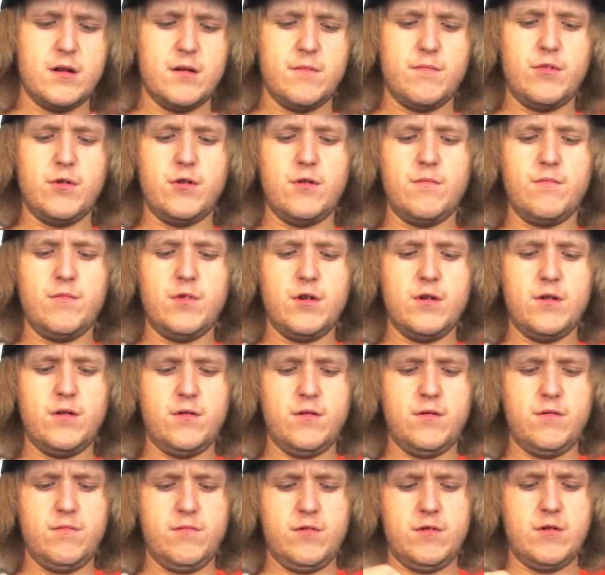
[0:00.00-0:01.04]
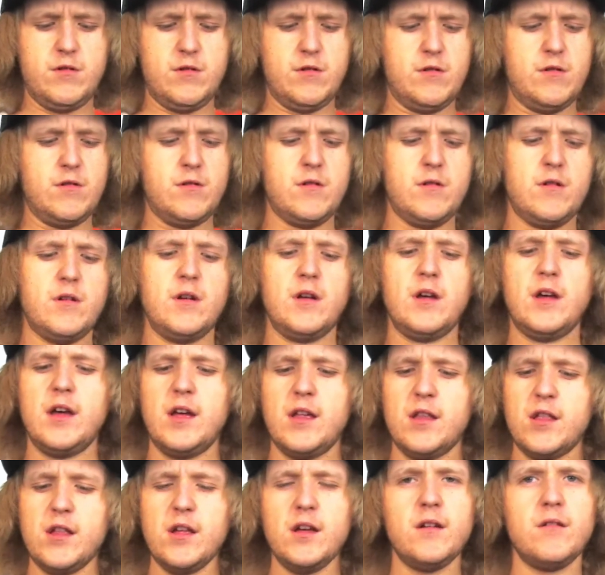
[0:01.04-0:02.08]
Boom, boom.
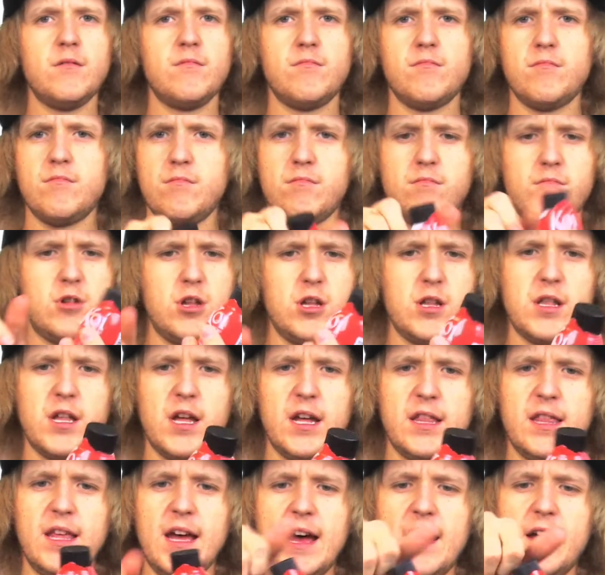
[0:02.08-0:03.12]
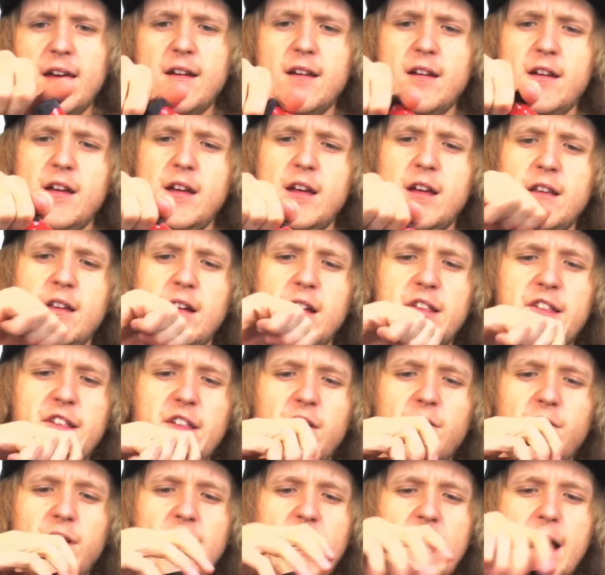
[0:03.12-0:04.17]
See? Just like that. Nice
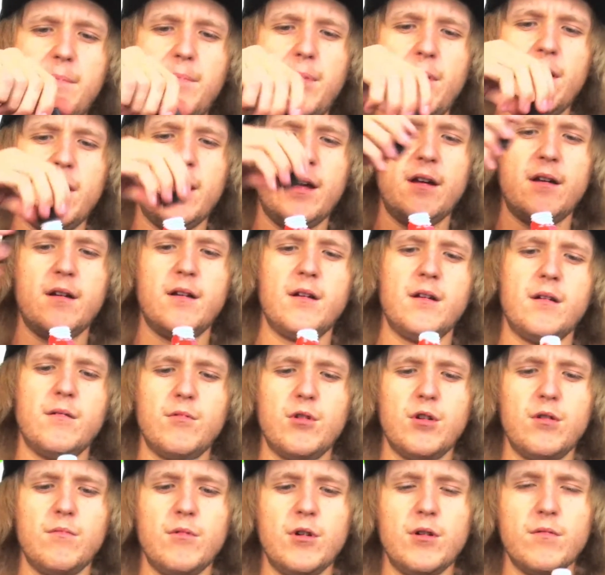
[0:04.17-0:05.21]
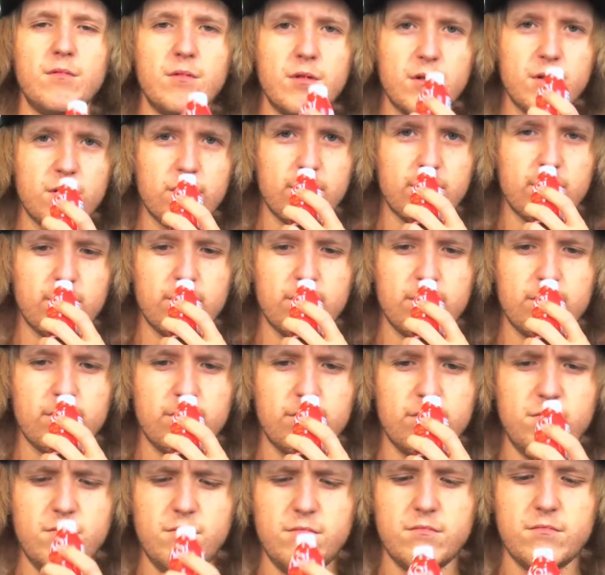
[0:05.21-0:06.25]
little cap on it. Boom,
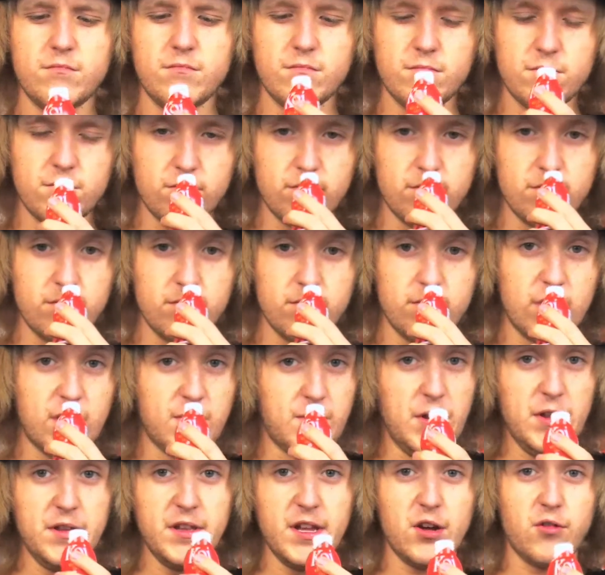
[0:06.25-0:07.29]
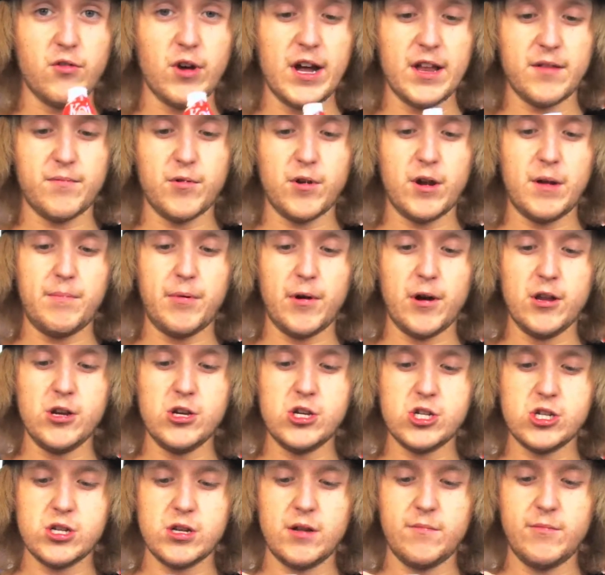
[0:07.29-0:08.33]
boom. Smells like raspberry punch.